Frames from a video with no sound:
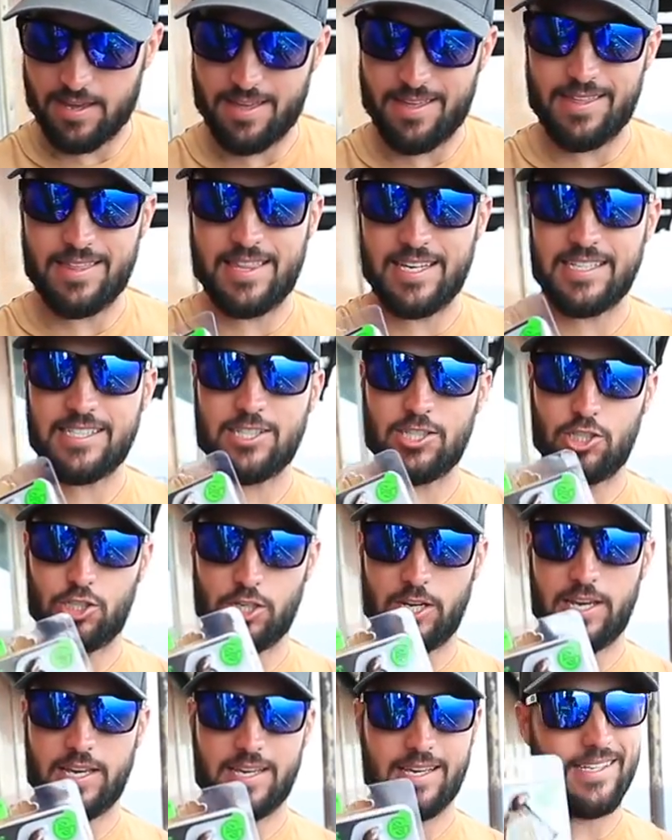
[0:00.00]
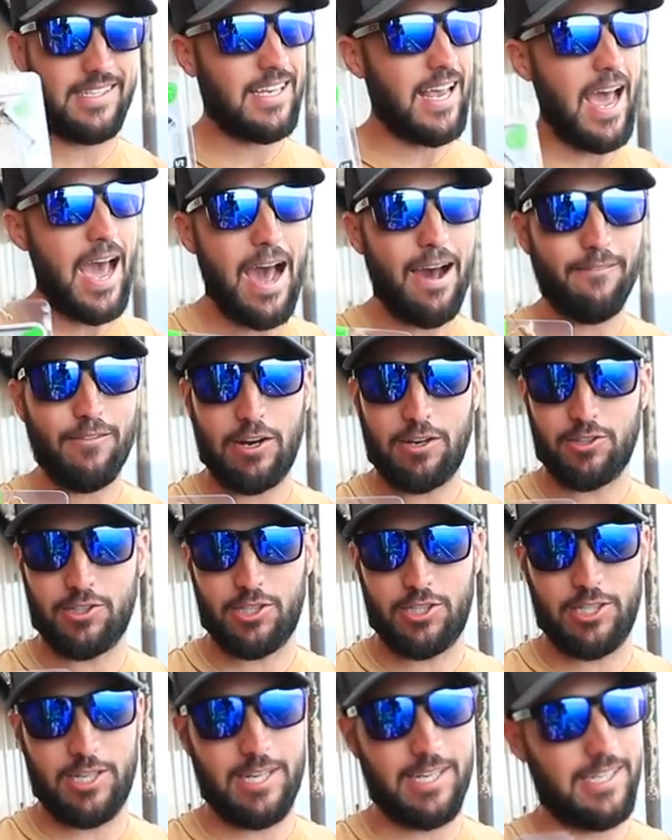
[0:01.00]
this jig. It's a half ounce
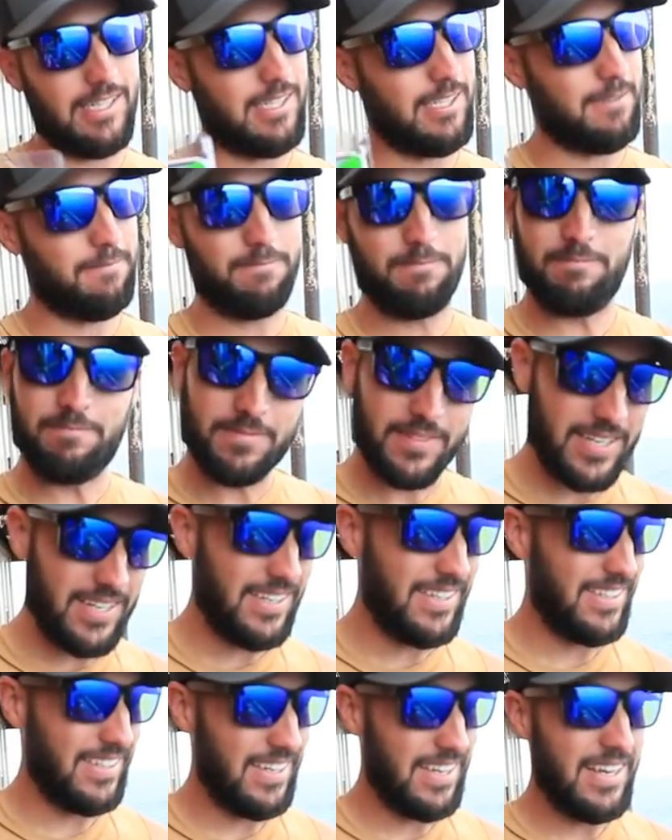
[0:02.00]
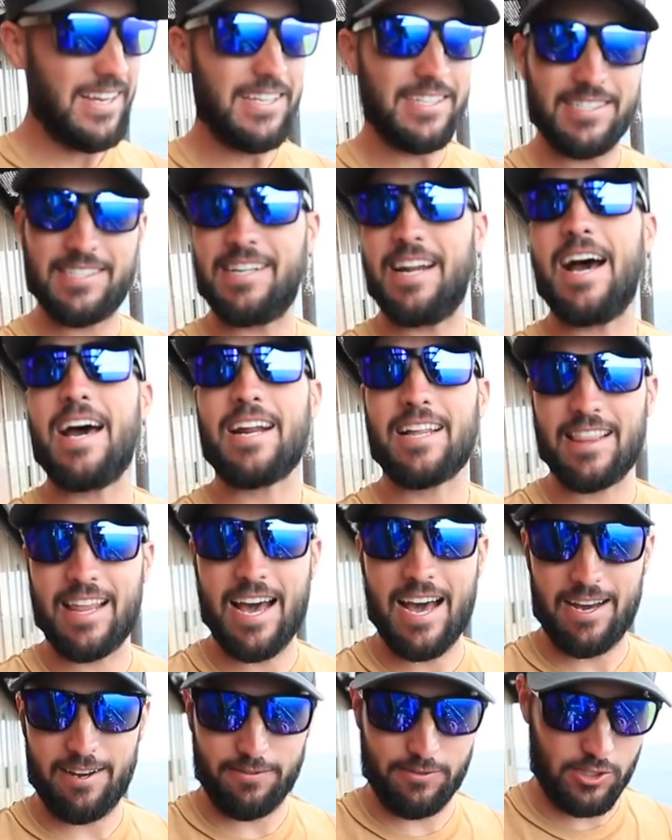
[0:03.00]
jig. It's it's not a
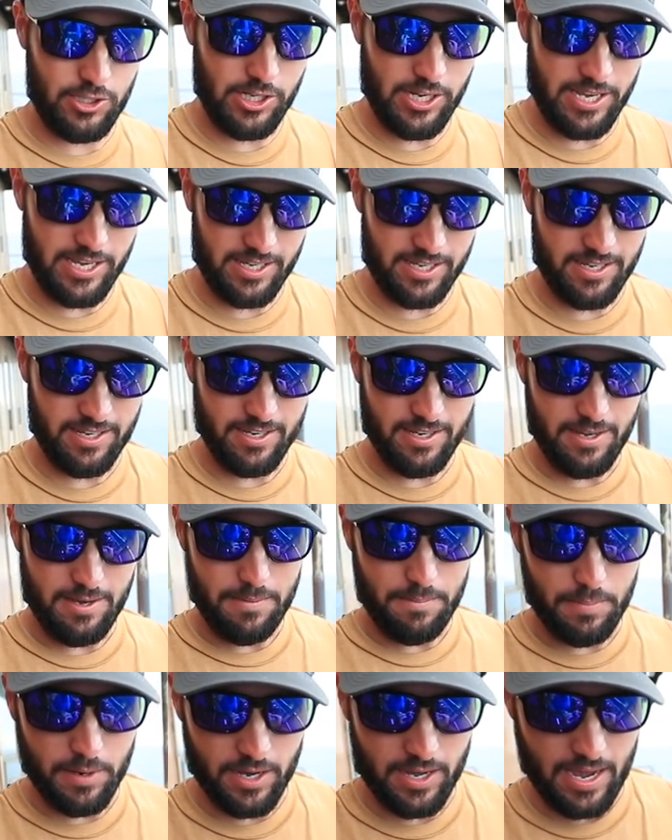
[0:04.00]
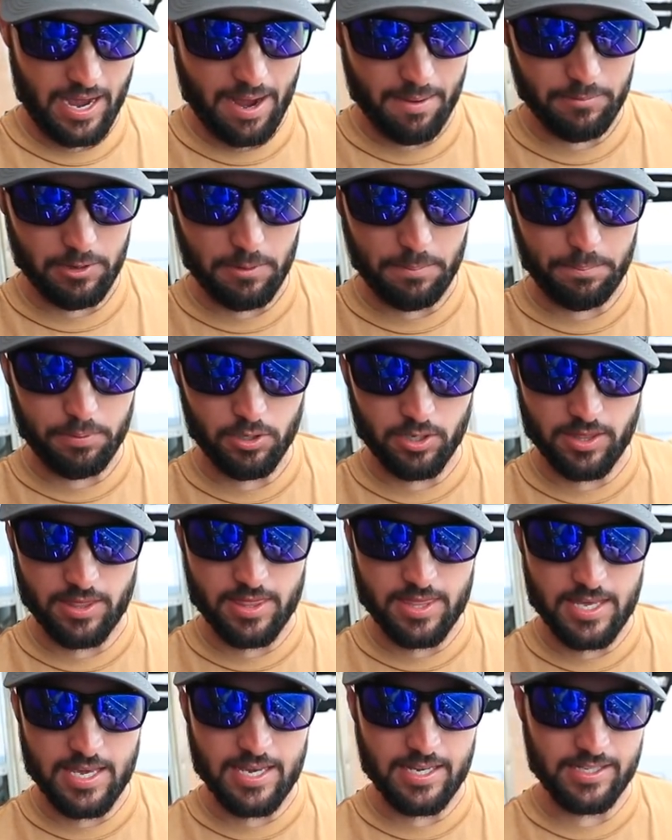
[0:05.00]
lot of jig, but I'm gonna put
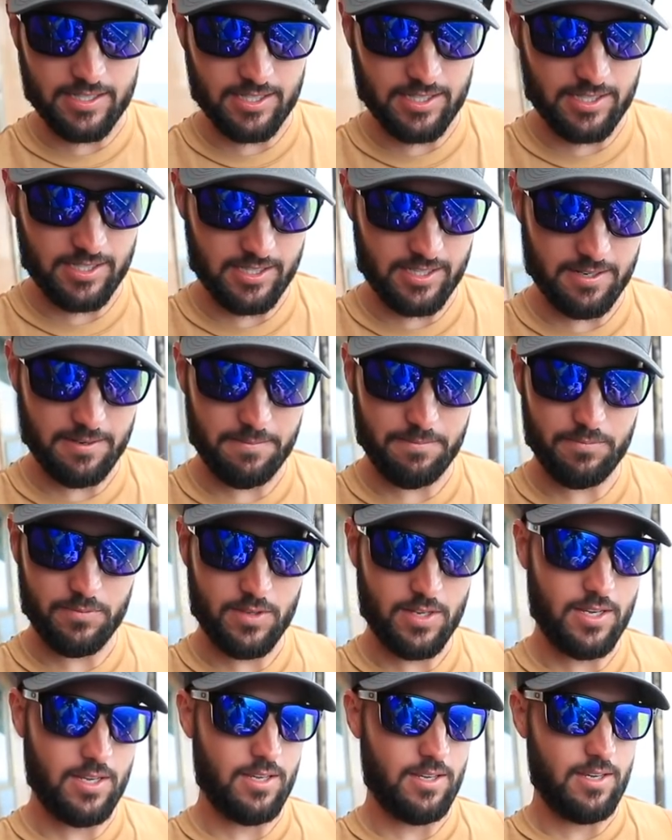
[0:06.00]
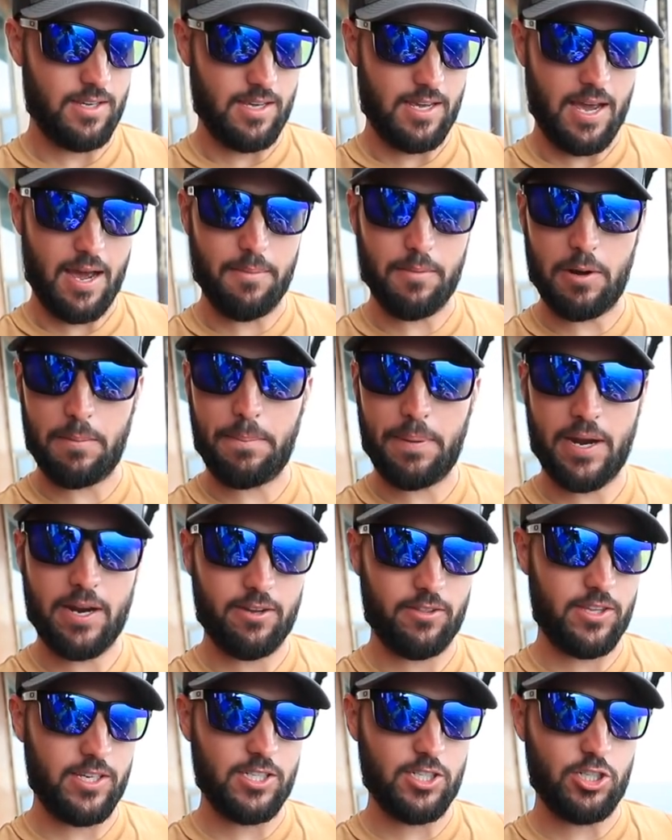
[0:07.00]
this, I'm gonna pair
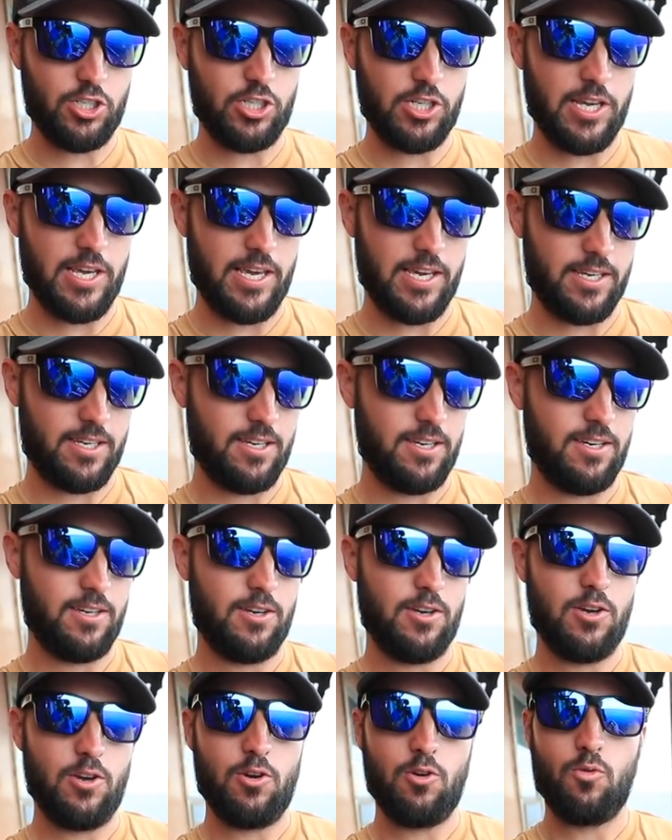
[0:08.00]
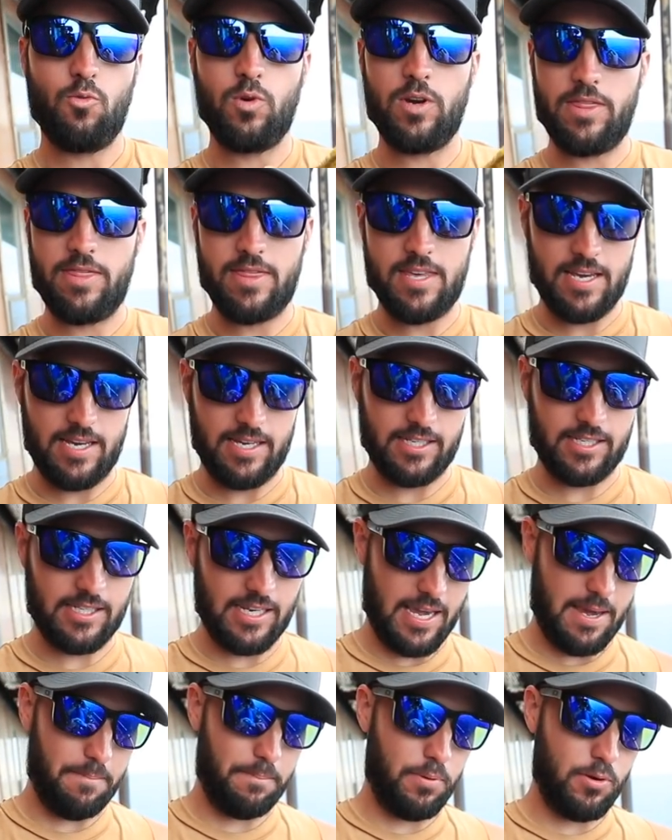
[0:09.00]
this jig with this
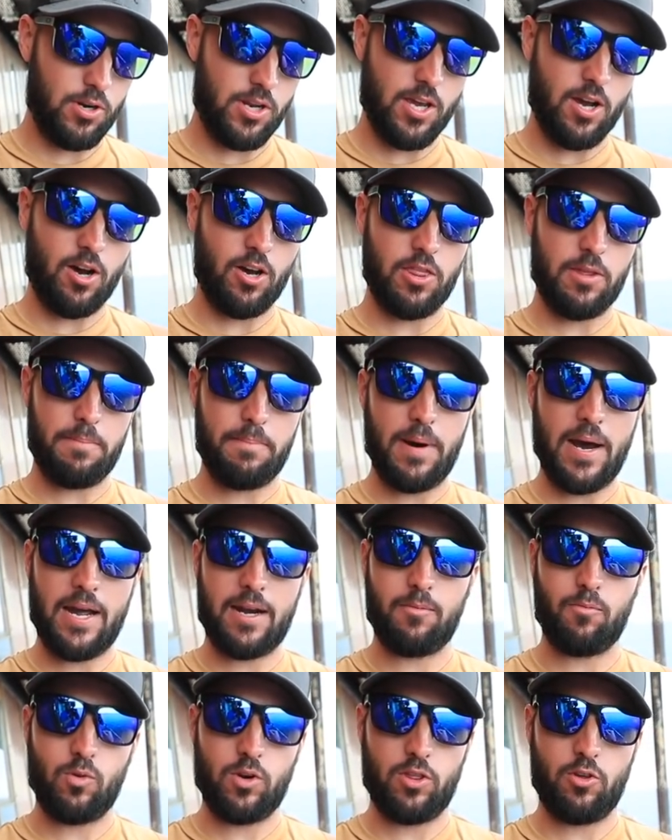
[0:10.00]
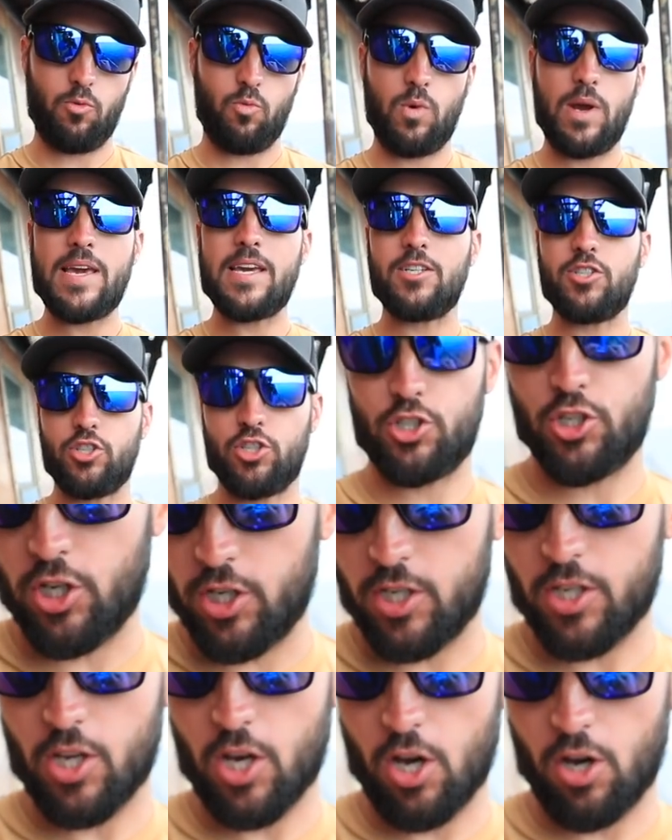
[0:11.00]
and put it on the bottom where the weight
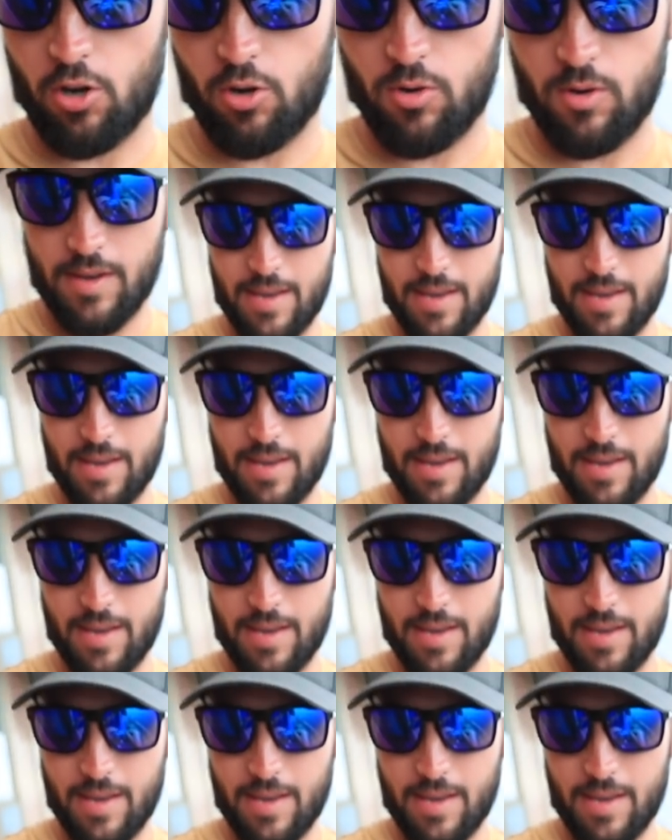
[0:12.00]
should go.